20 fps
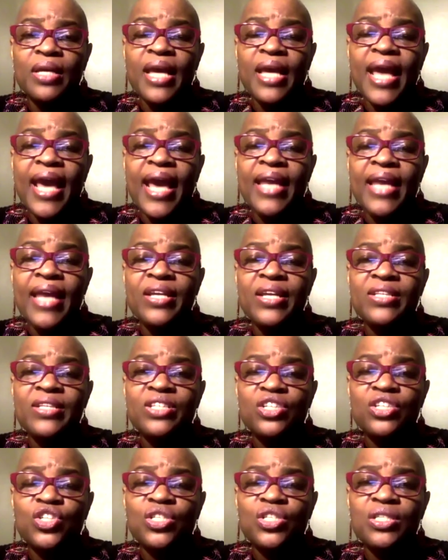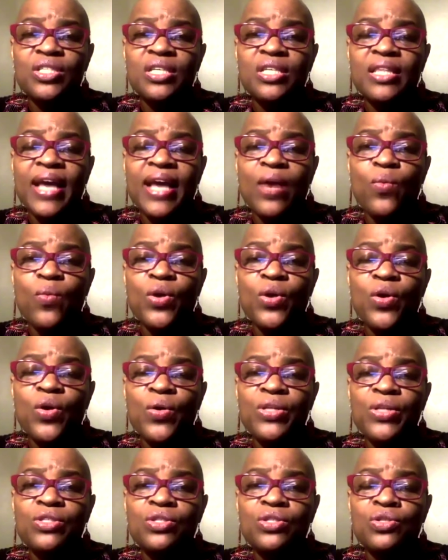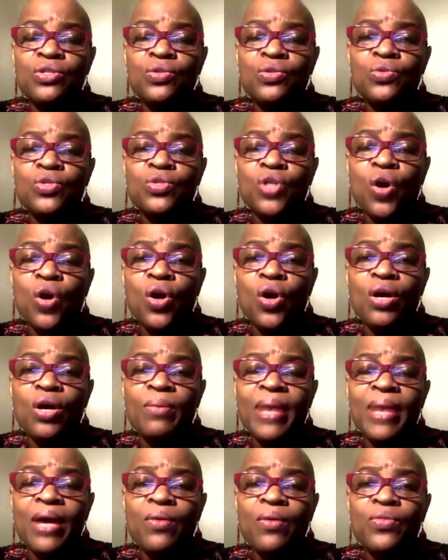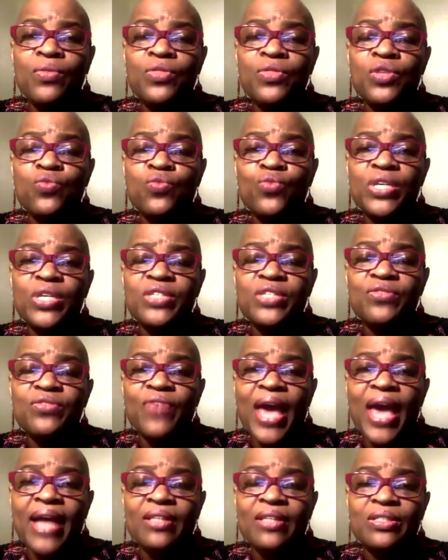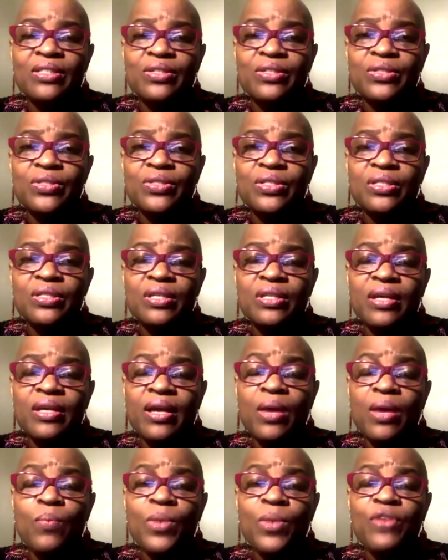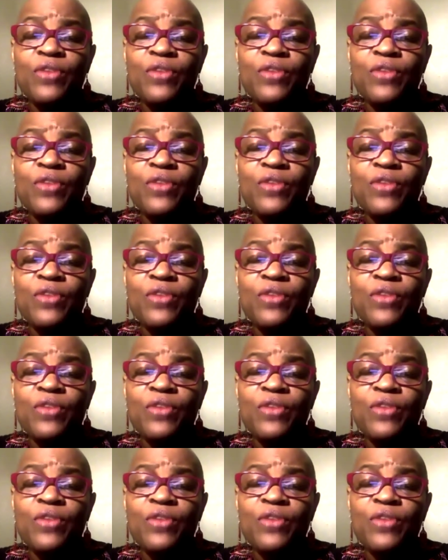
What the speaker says: And in addition to that, we're going to talk about the risk factors. But